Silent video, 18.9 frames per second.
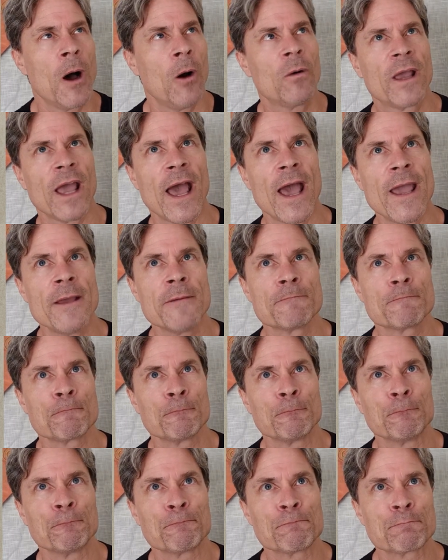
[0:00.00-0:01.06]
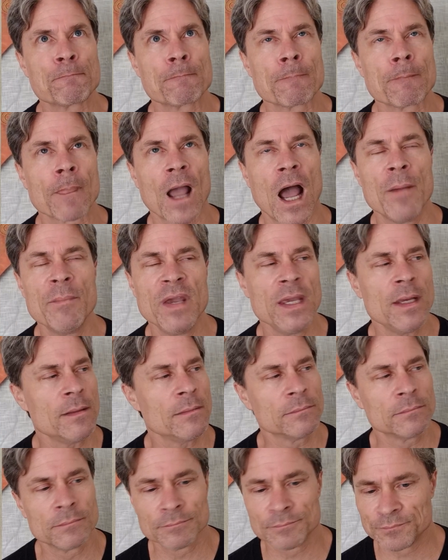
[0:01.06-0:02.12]
okay? I
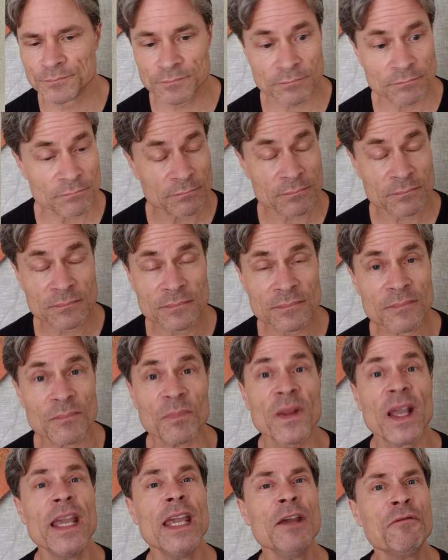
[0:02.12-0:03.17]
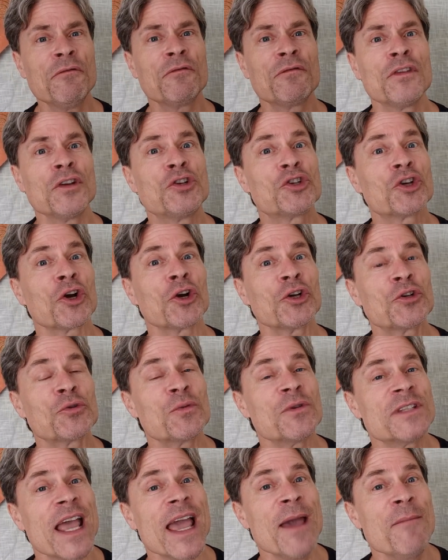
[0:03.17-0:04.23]
mean, if the church
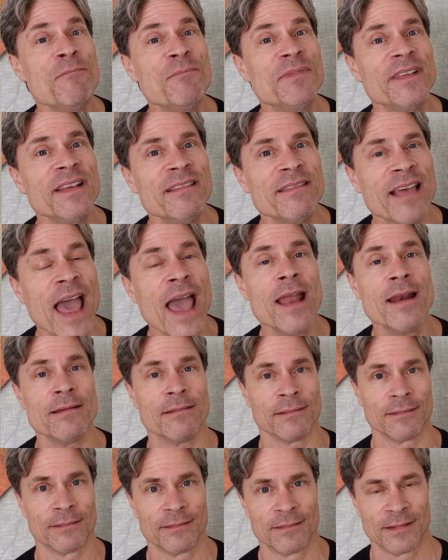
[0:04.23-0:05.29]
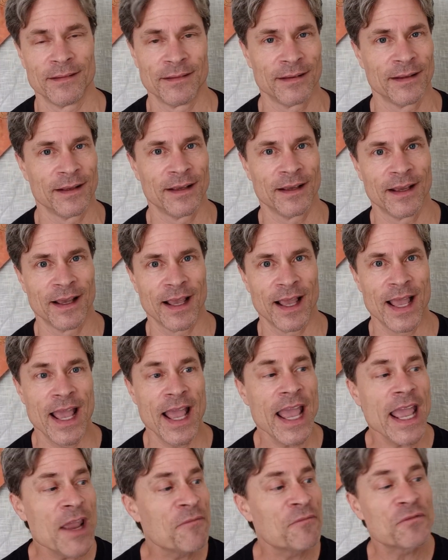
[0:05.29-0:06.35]
was empty then,
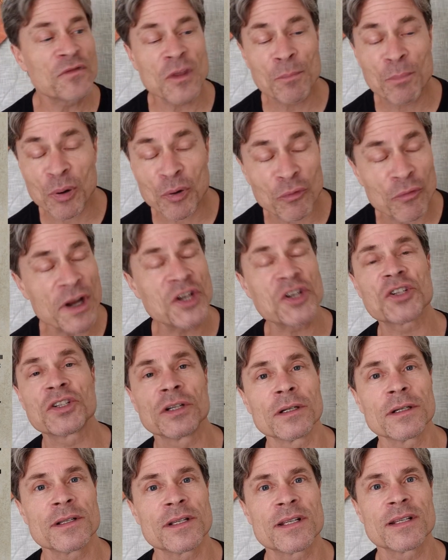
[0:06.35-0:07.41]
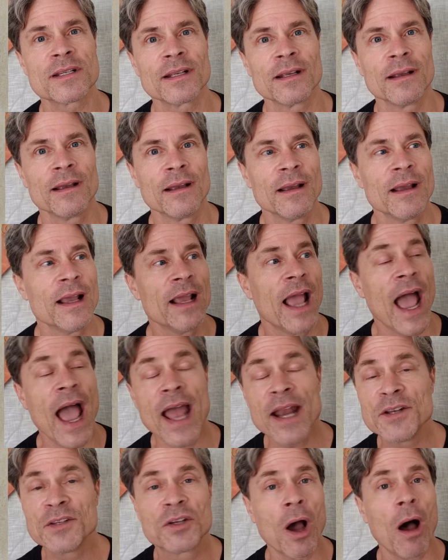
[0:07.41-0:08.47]
if the parishioners
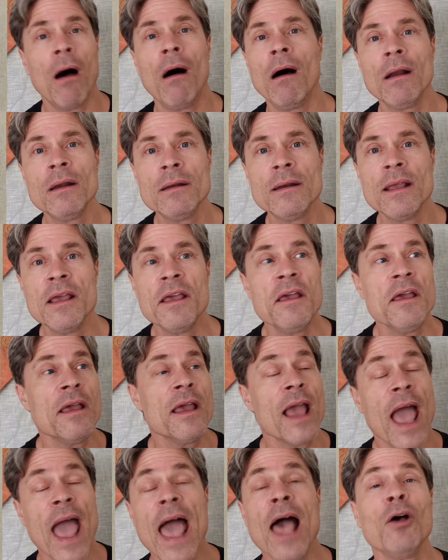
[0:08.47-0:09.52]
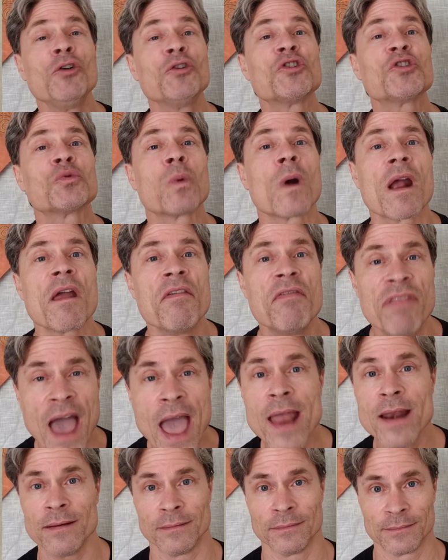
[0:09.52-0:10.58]
had gone elsewhere
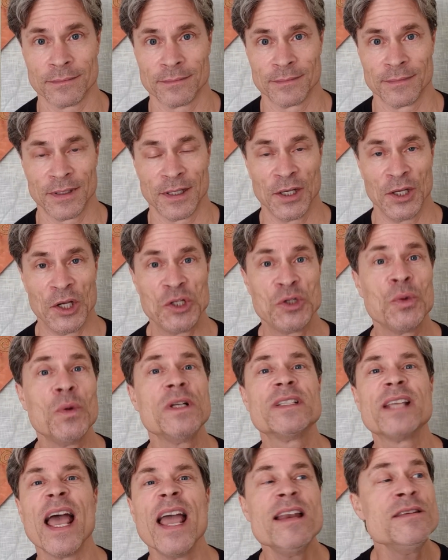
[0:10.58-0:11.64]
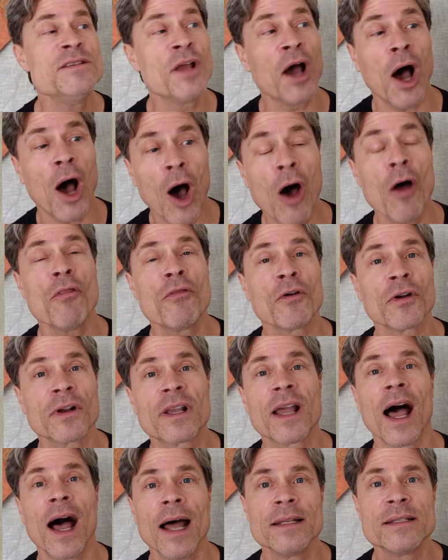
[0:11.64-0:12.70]
then, to attend other
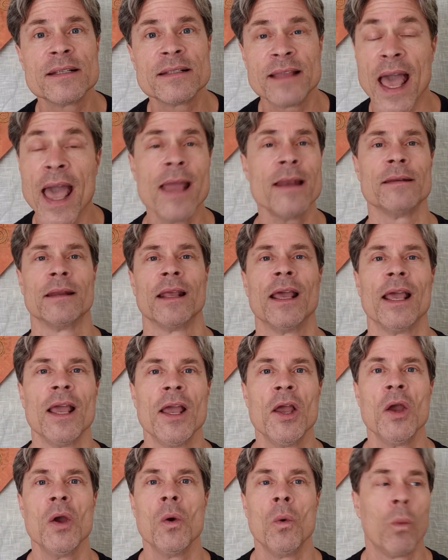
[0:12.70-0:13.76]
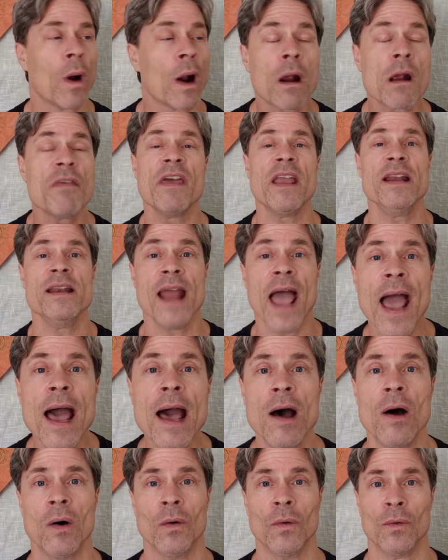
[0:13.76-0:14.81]
gods then, where are they
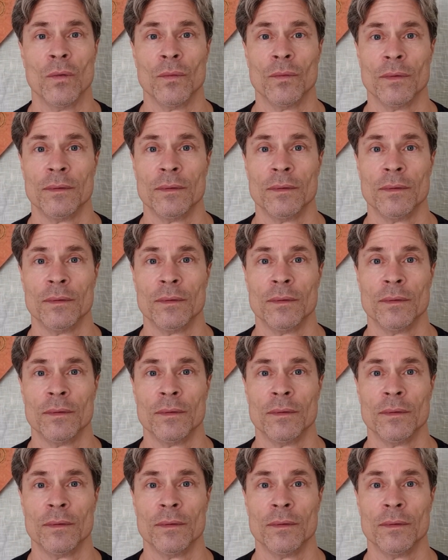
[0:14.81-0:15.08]
now?